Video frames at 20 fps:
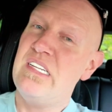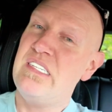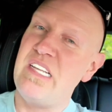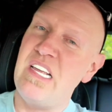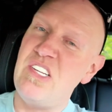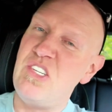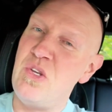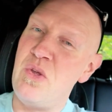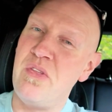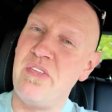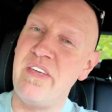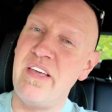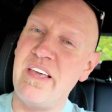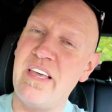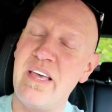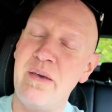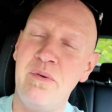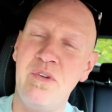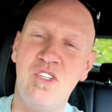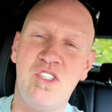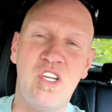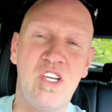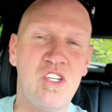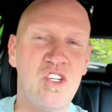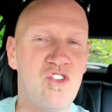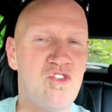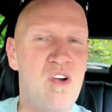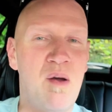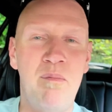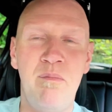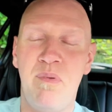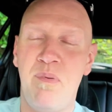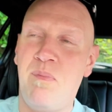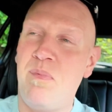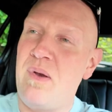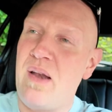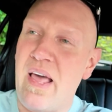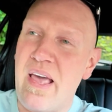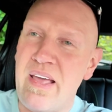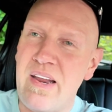Did you think it was just Trump
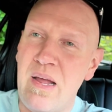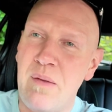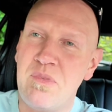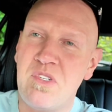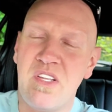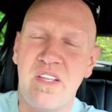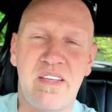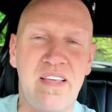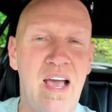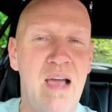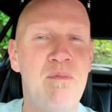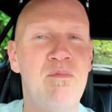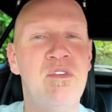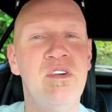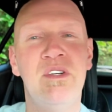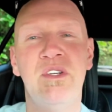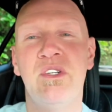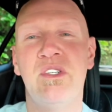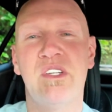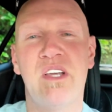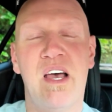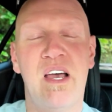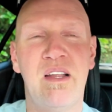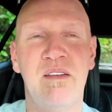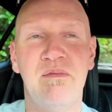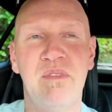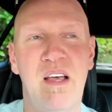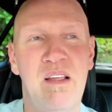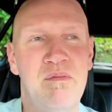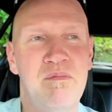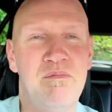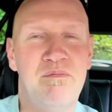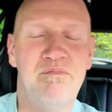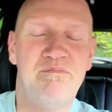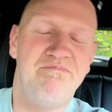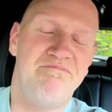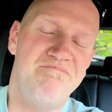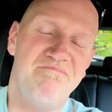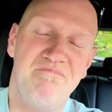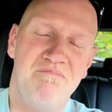playing up to the cameras and
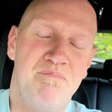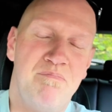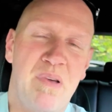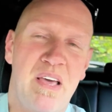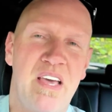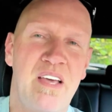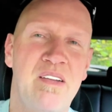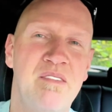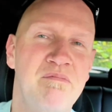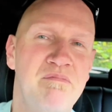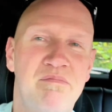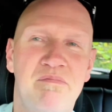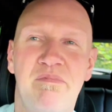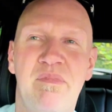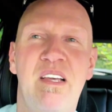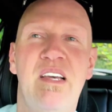being